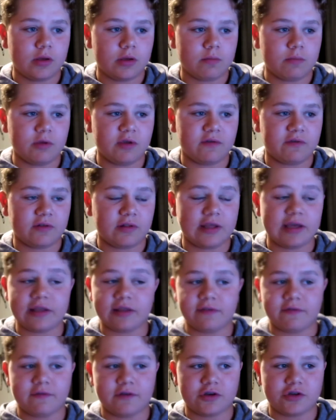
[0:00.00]
me filleting
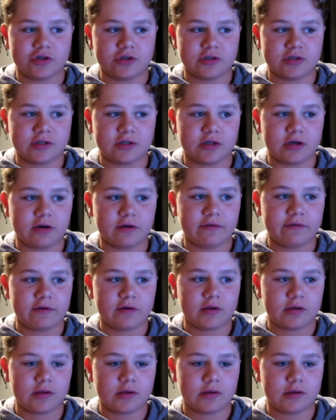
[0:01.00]
the fish and stuff.
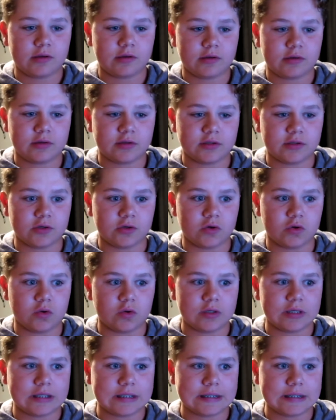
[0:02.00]
So